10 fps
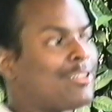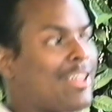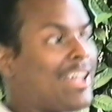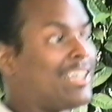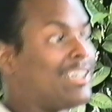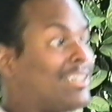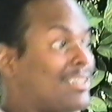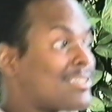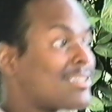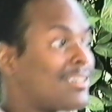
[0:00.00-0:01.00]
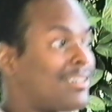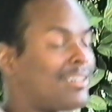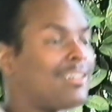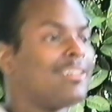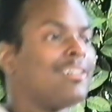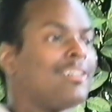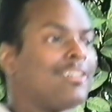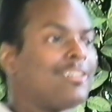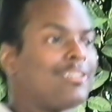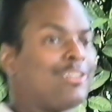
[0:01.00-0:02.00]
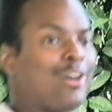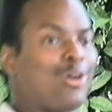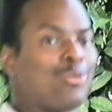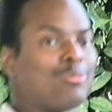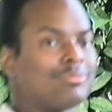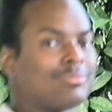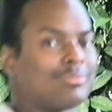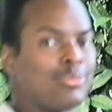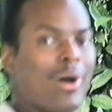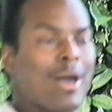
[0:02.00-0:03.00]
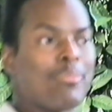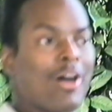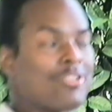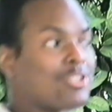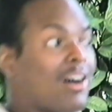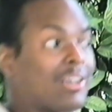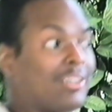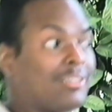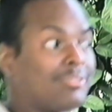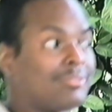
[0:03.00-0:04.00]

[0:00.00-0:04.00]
that is, you know, why bother talking?